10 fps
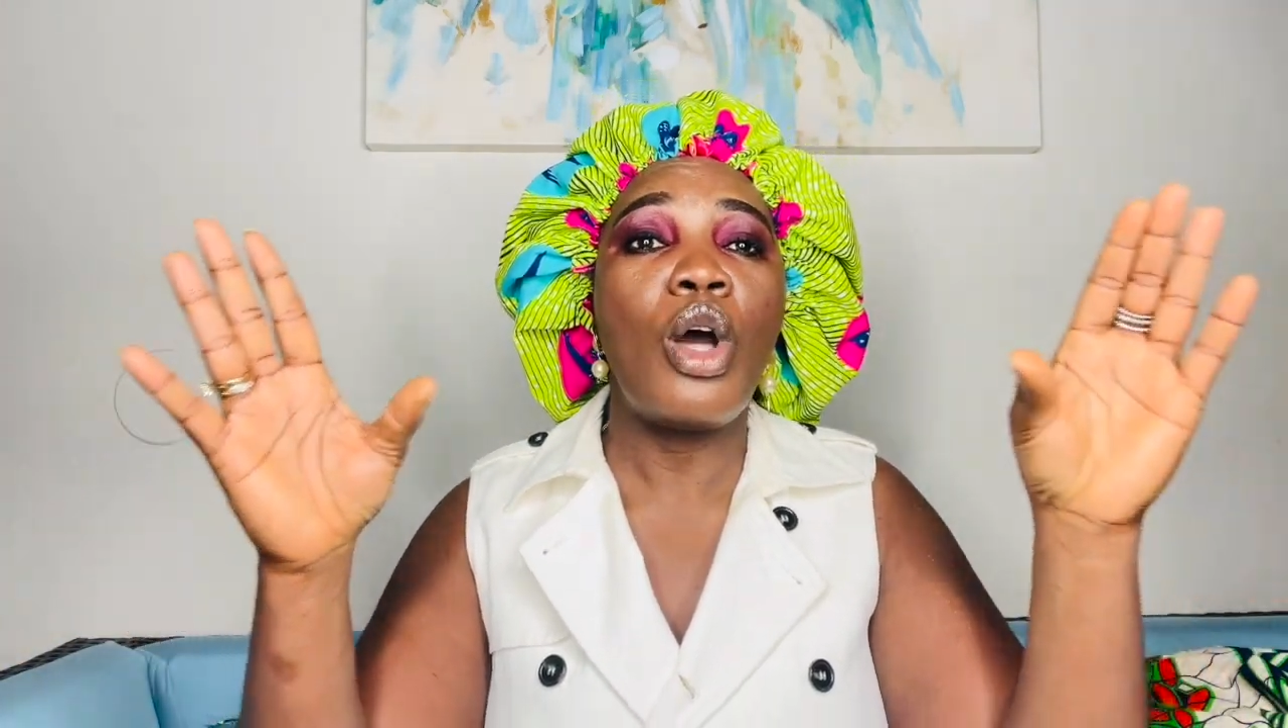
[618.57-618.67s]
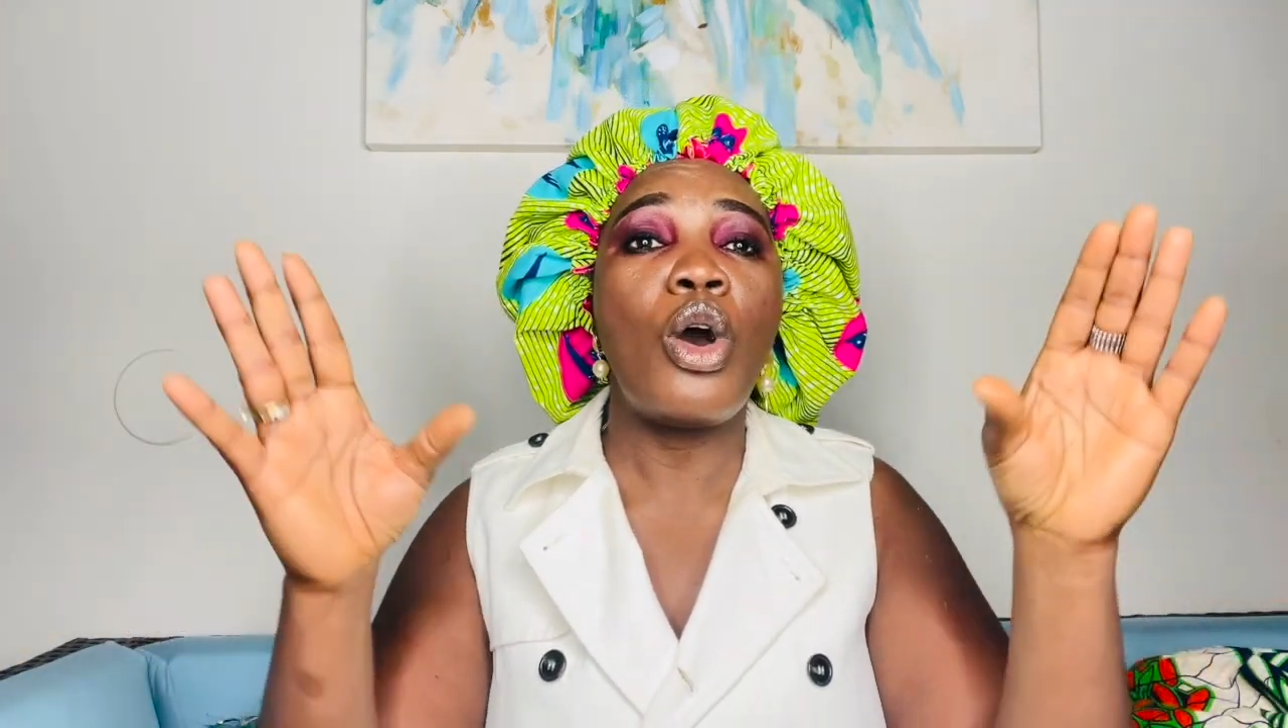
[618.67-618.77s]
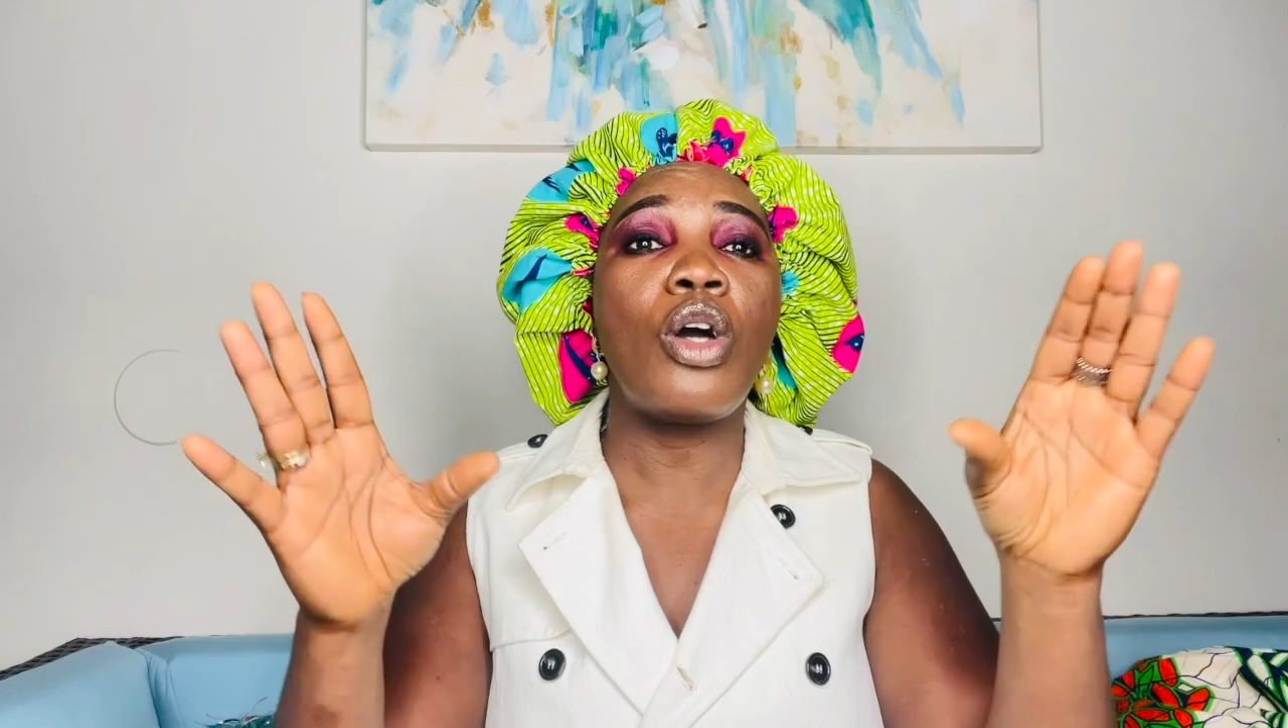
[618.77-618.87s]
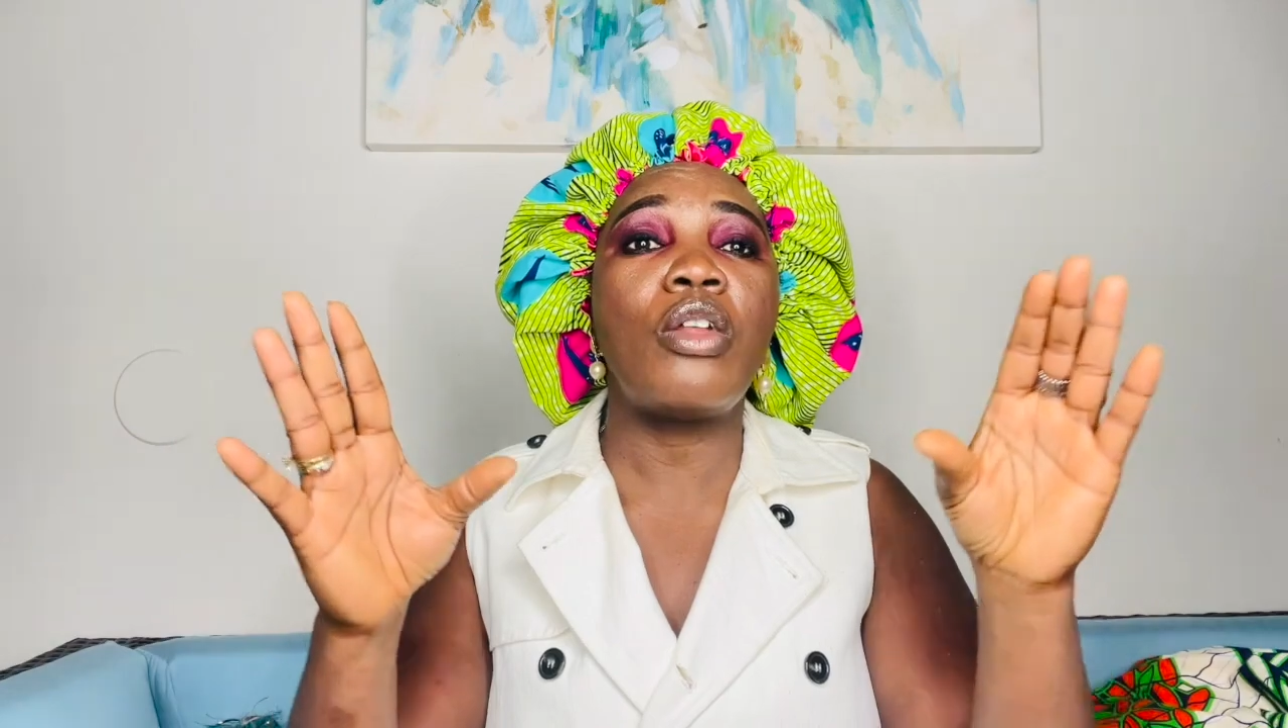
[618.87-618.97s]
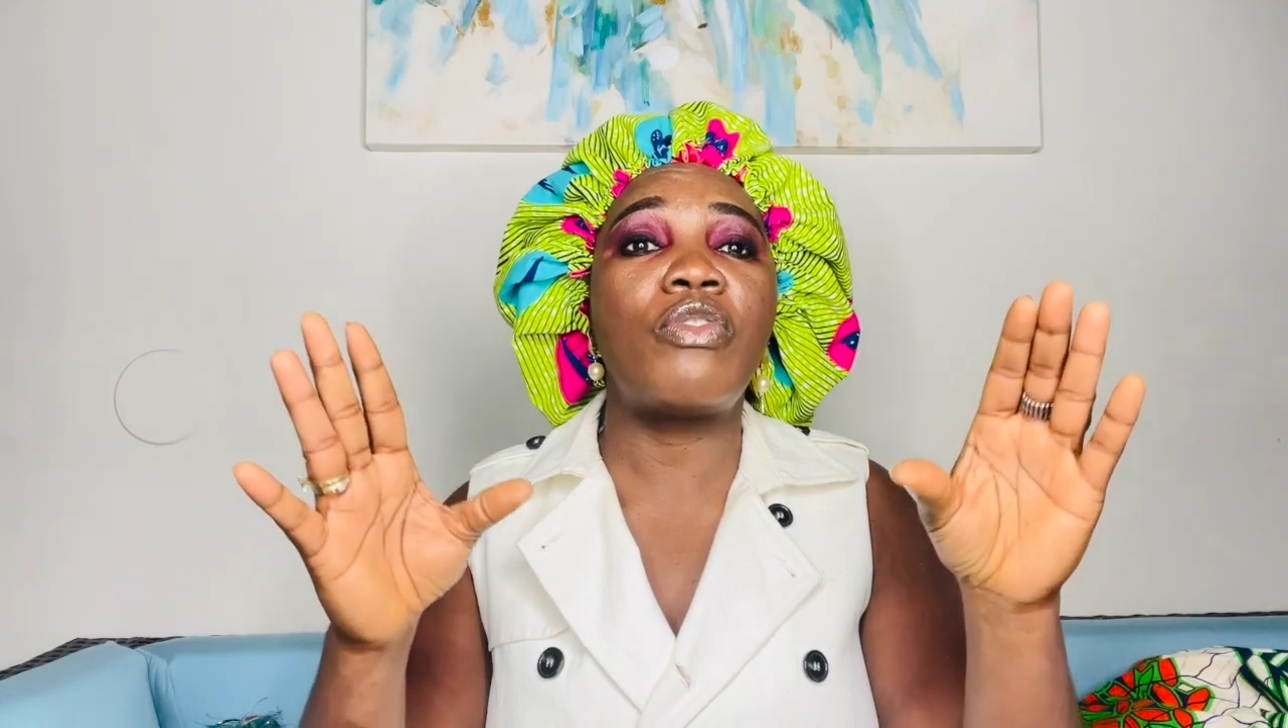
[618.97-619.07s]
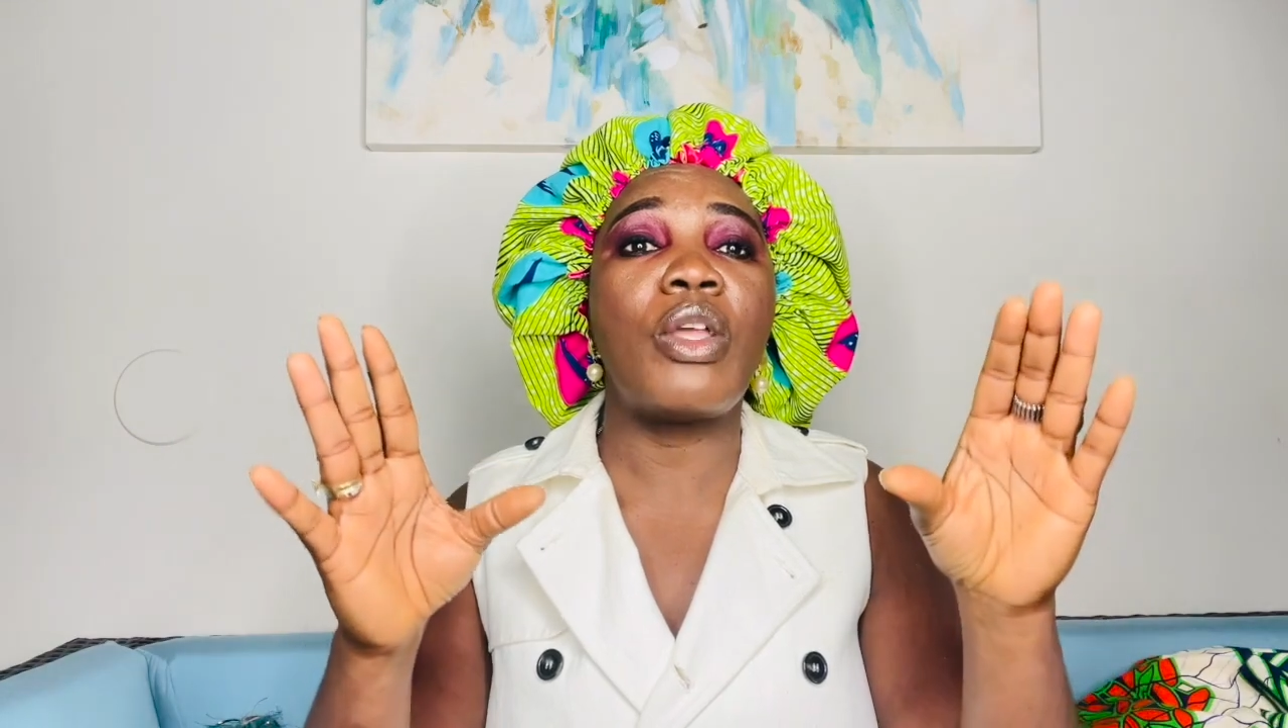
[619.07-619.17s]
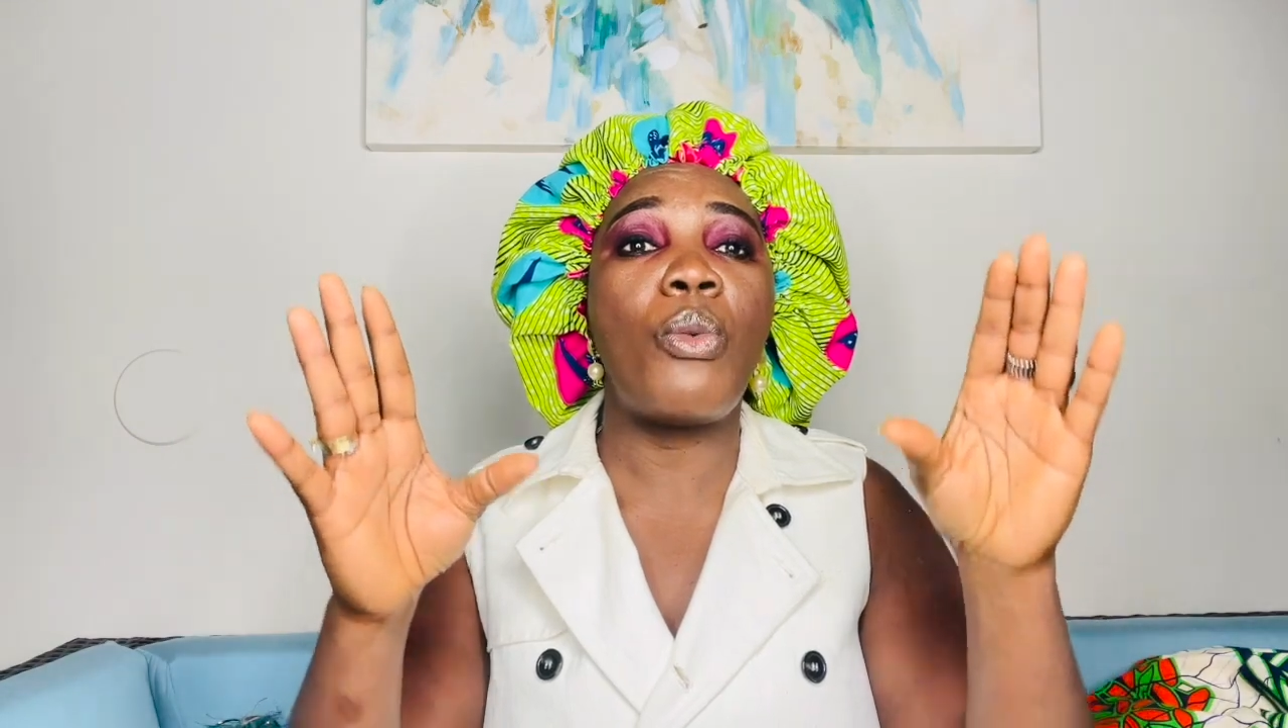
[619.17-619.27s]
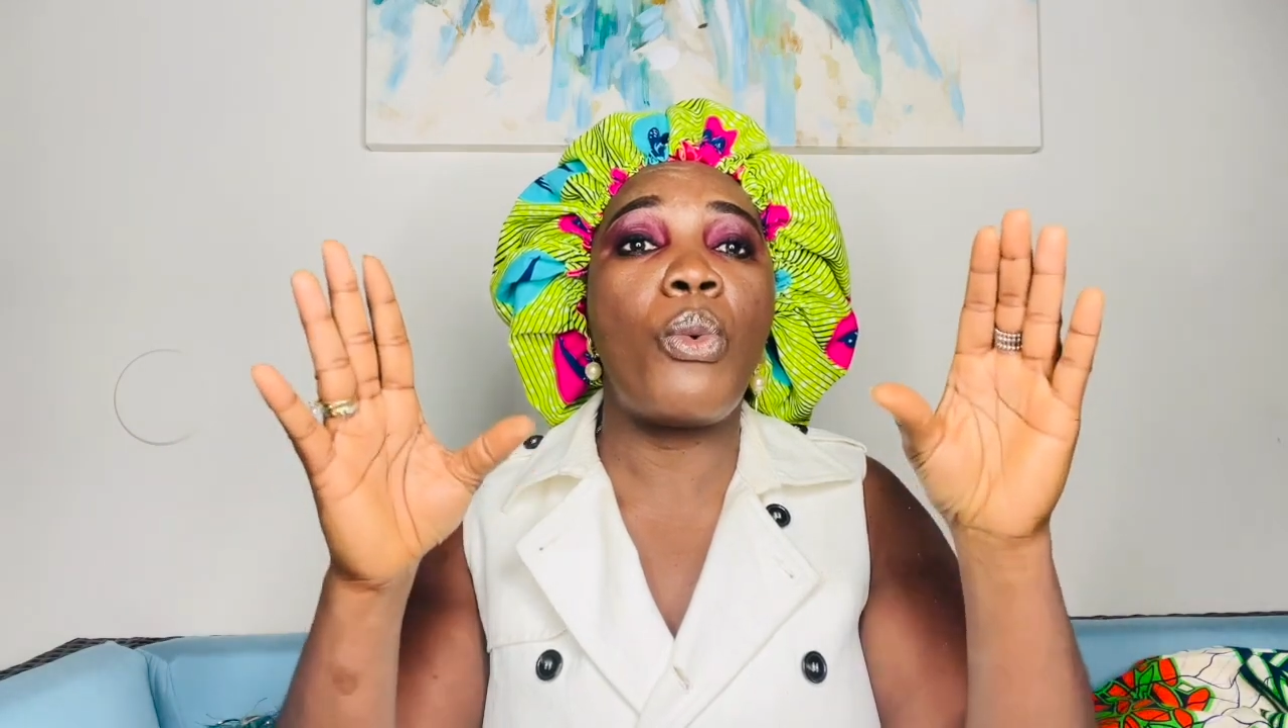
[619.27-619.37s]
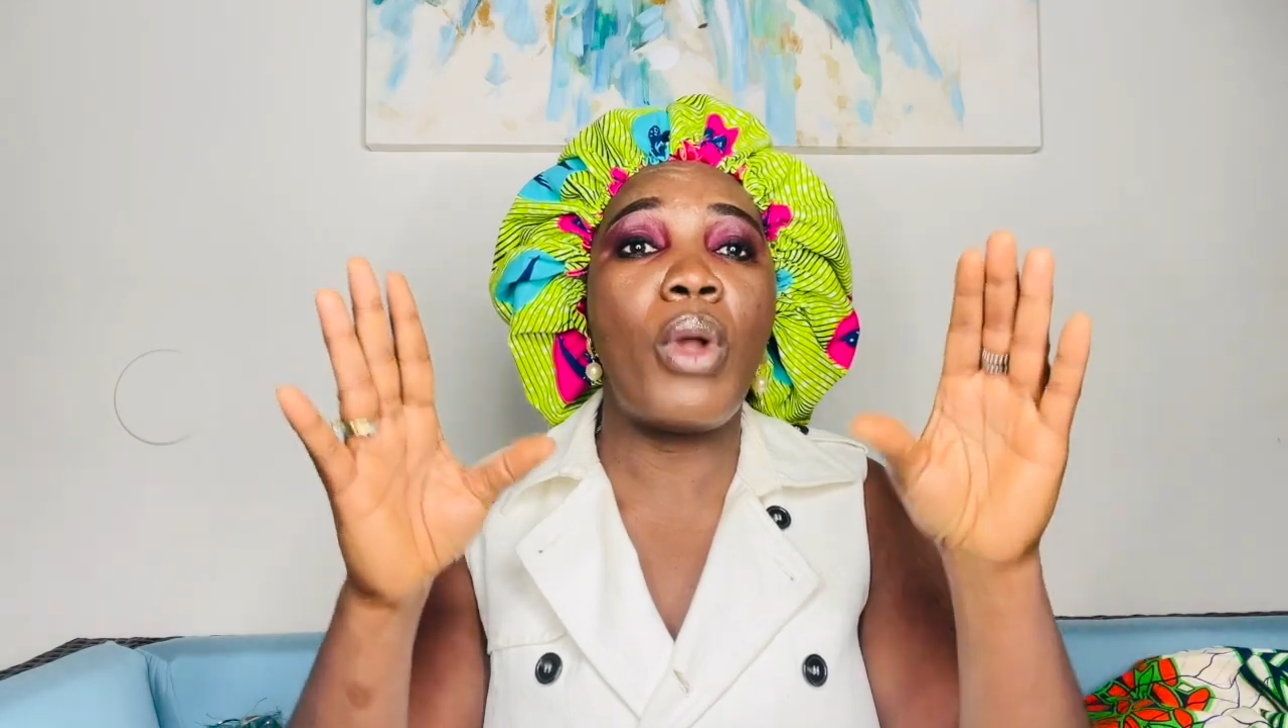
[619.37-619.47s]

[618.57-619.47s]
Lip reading: all of them